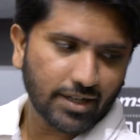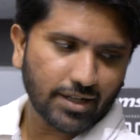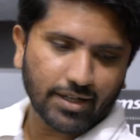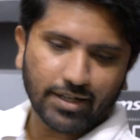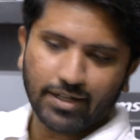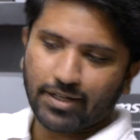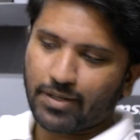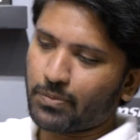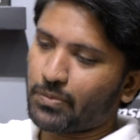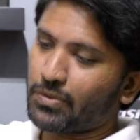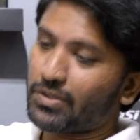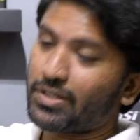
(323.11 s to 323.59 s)

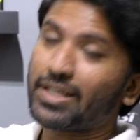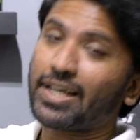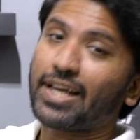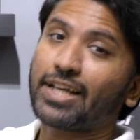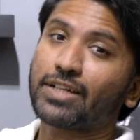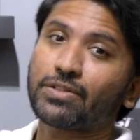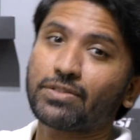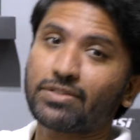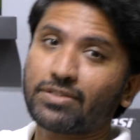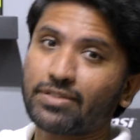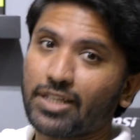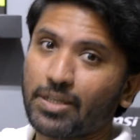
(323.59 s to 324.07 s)
Would
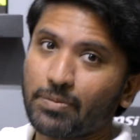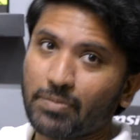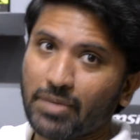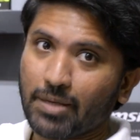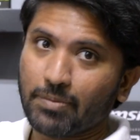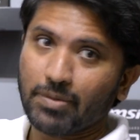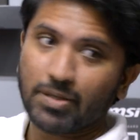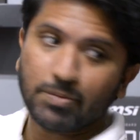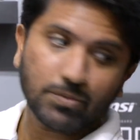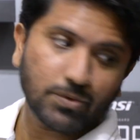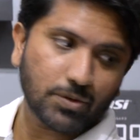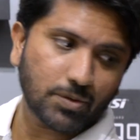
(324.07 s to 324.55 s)
like to see
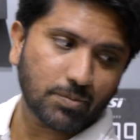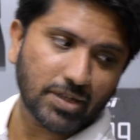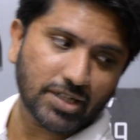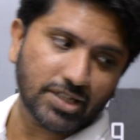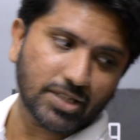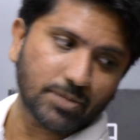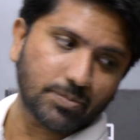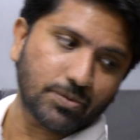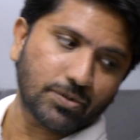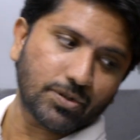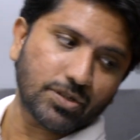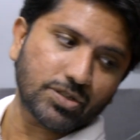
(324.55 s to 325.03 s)
maybe more
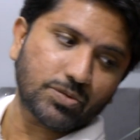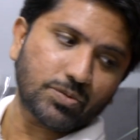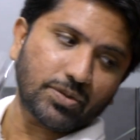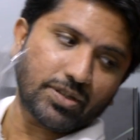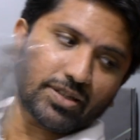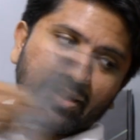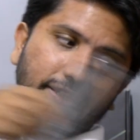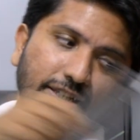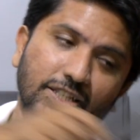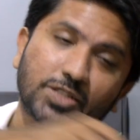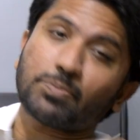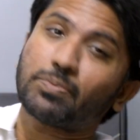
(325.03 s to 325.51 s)
motherboards
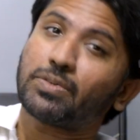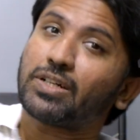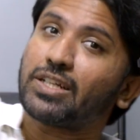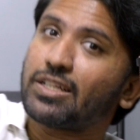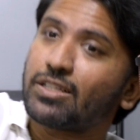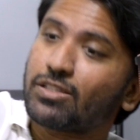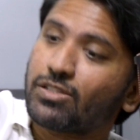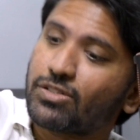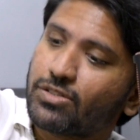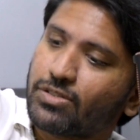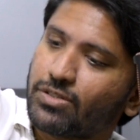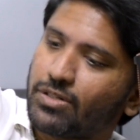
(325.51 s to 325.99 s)
with these
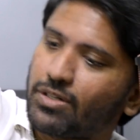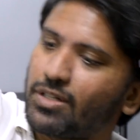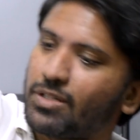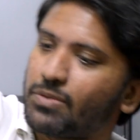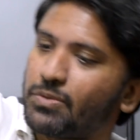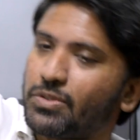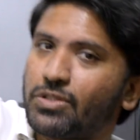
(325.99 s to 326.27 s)
pre-installed,